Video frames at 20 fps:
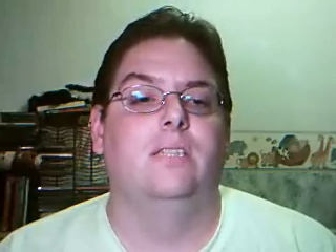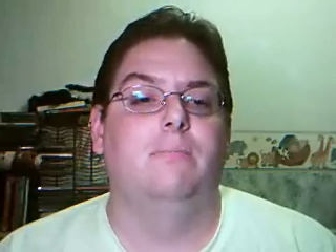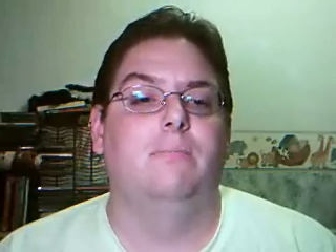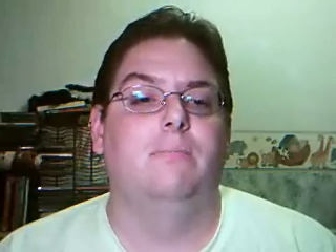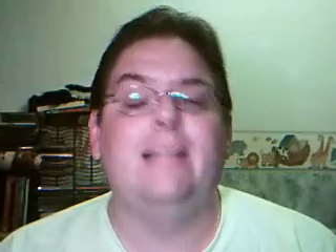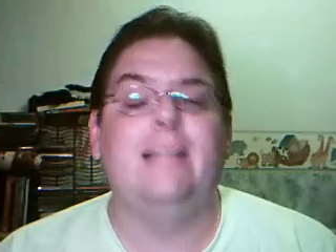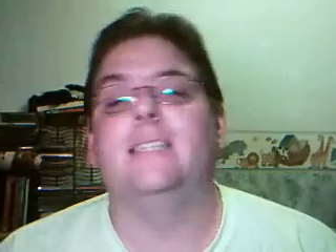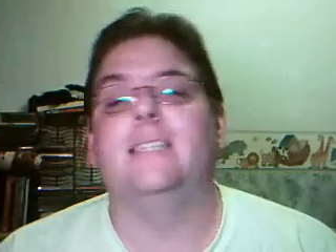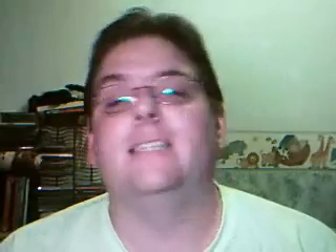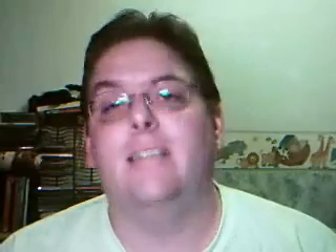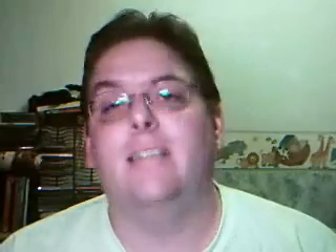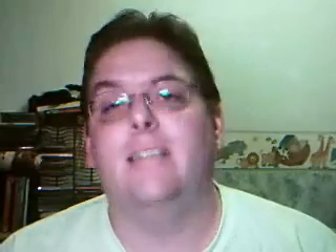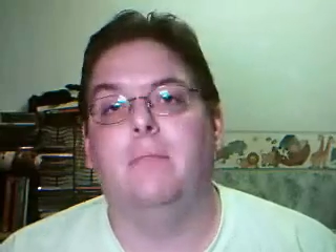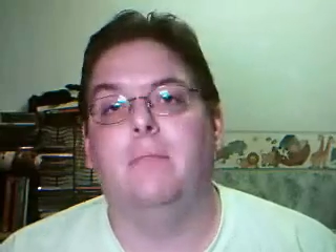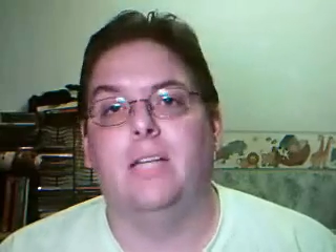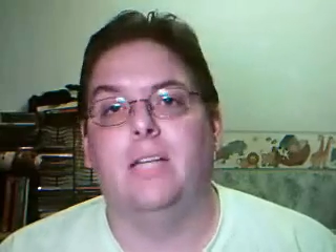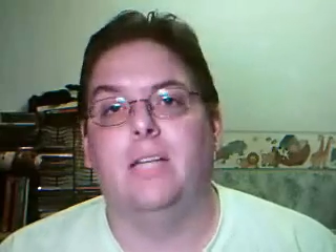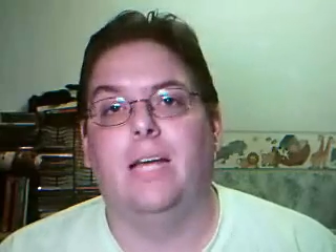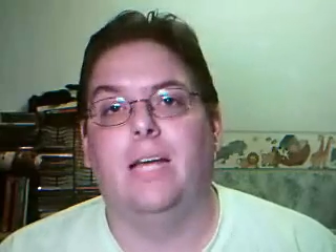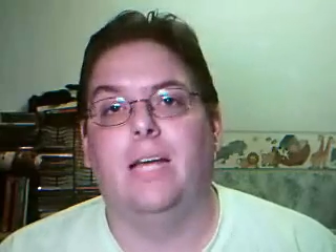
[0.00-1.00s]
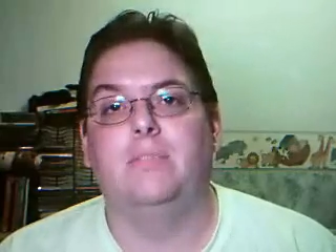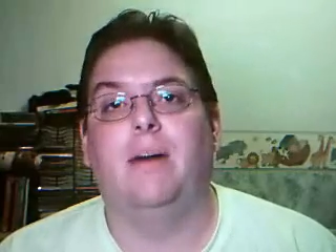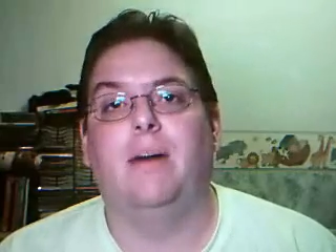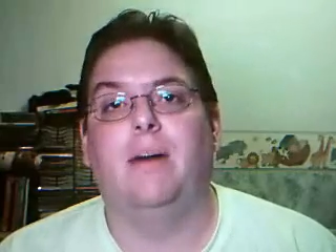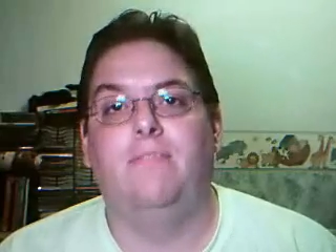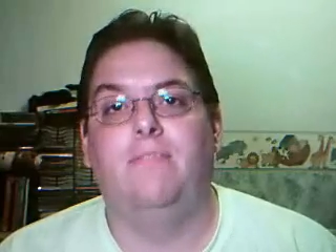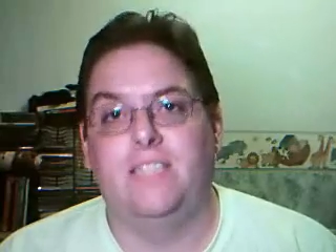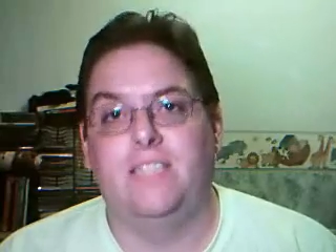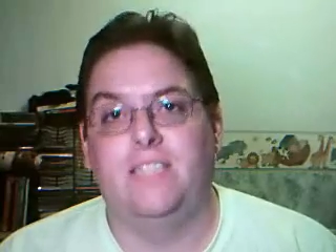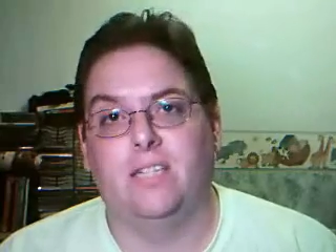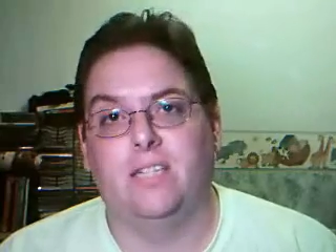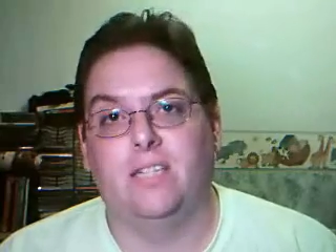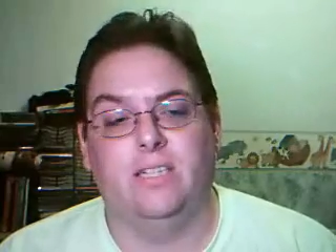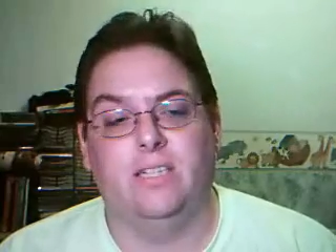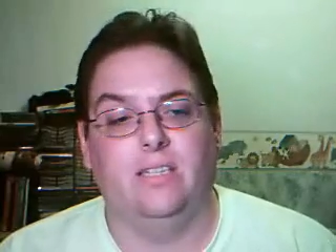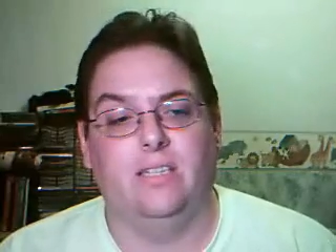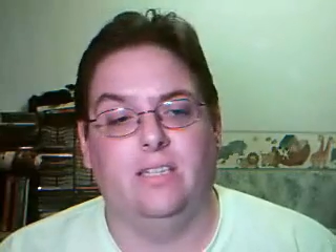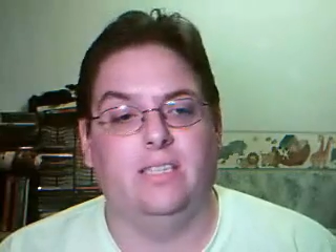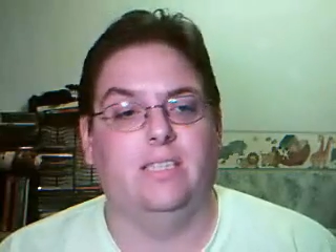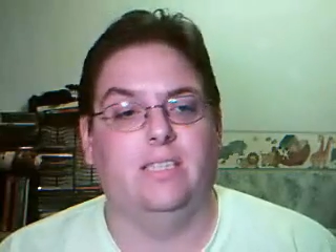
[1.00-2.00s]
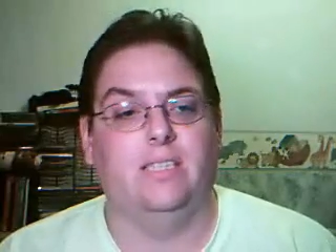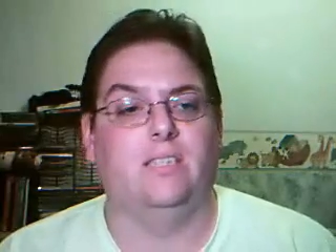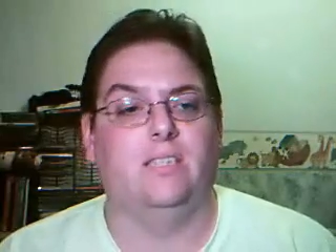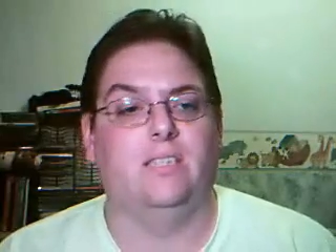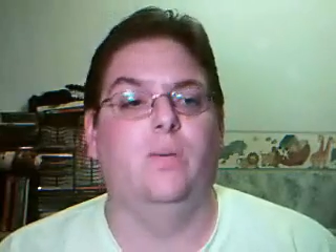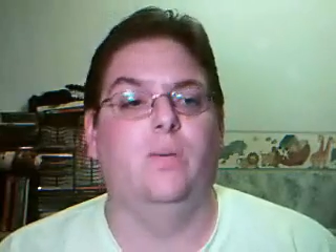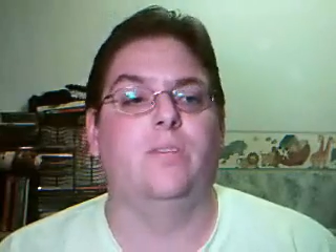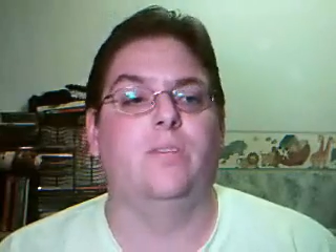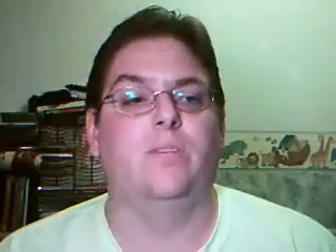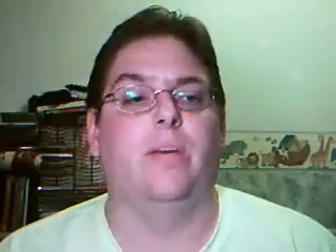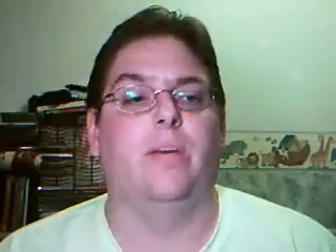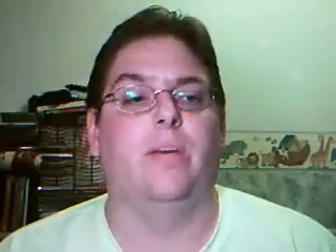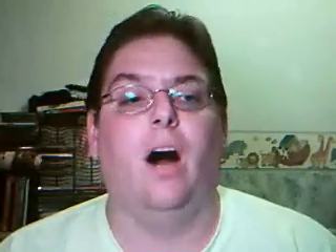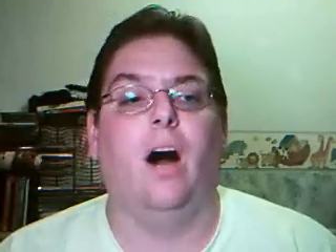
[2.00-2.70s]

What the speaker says: make the same claims about physical illnesses, which we